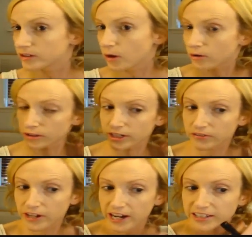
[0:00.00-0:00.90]
Don't
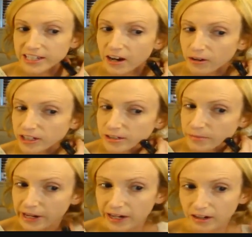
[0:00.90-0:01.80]
even ask how I did
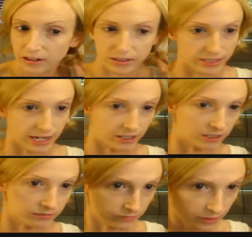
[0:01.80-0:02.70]
my hair because I
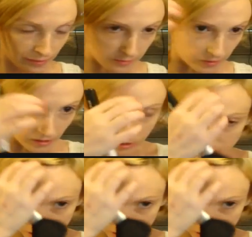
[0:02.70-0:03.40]
don't remember.